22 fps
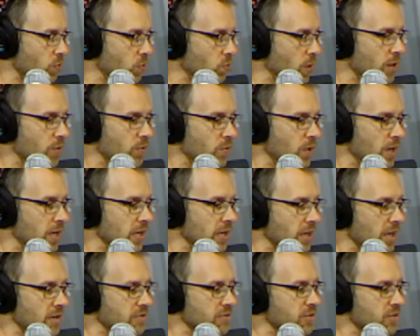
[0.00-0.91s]
right, right,
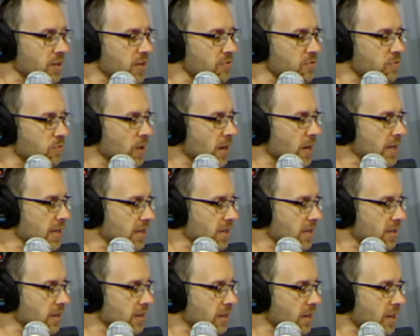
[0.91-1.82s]
left, left, right,
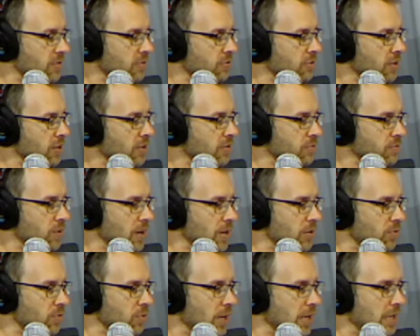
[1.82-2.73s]
left, left, right,
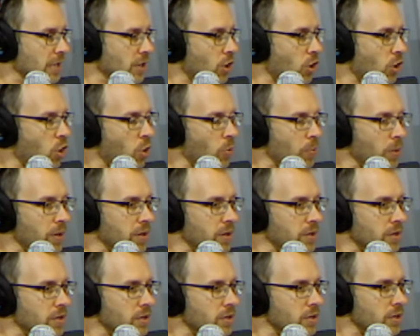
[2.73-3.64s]
right, open,
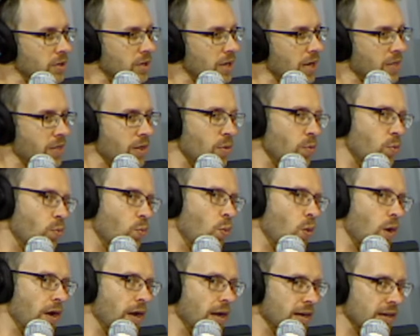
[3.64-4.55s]
and then
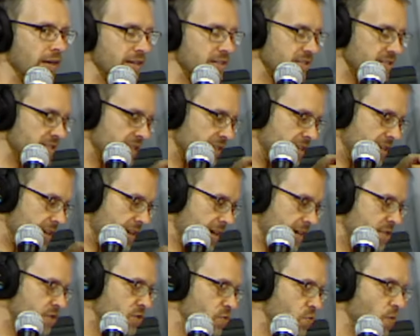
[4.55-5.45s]
when I got to the
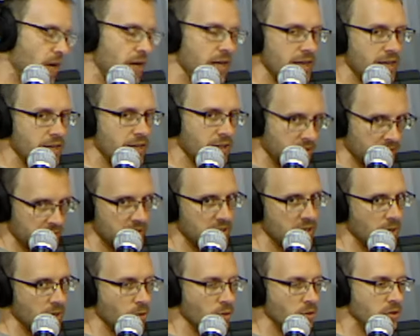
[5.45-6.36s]
next right hand, the
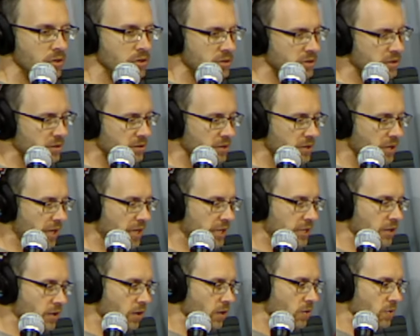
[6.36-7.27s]
double, I'd
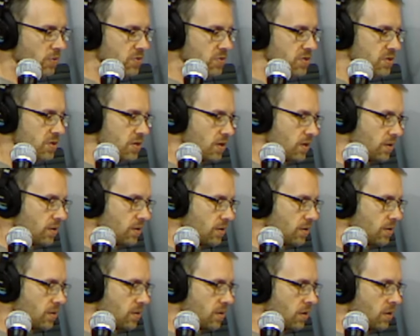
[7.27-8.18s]
close.
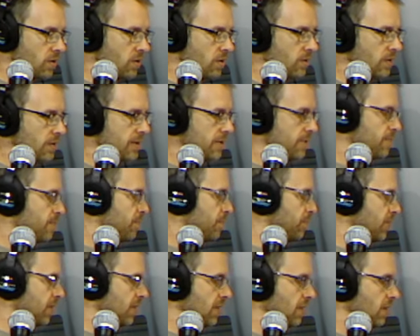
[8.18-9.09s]

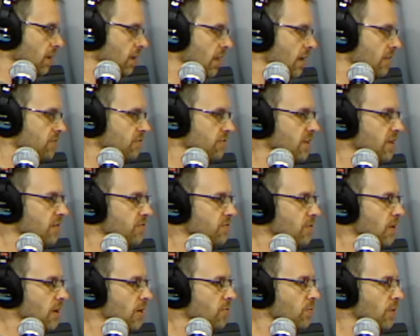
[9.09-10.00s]
Left, left,
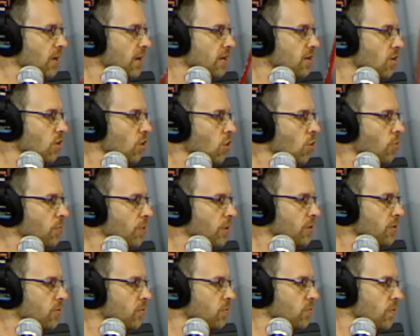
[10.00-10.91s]
right, right, open,
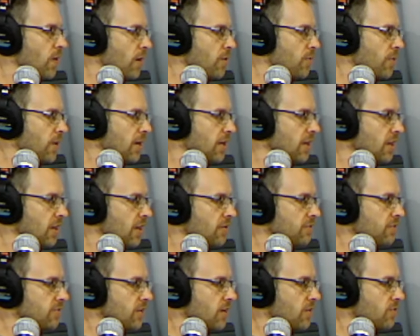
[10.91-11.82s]
right, right,
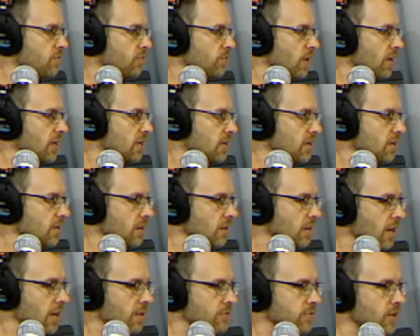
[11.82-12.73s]
left, left, right,
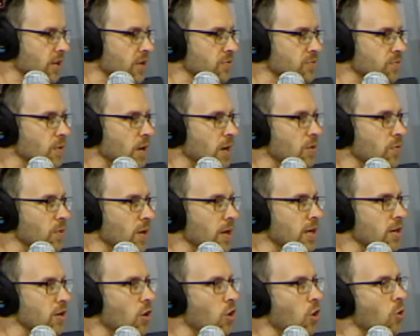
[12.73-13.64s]
left, left, right, right,
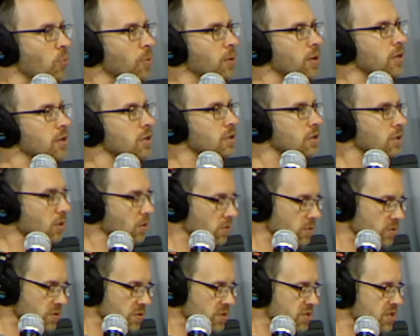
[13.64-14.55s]
open,
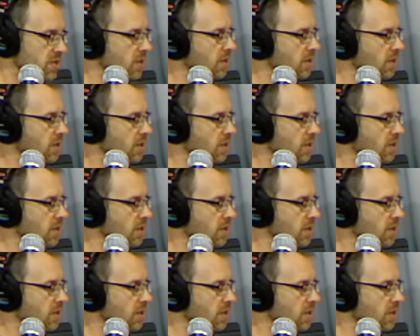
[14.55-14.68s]
close.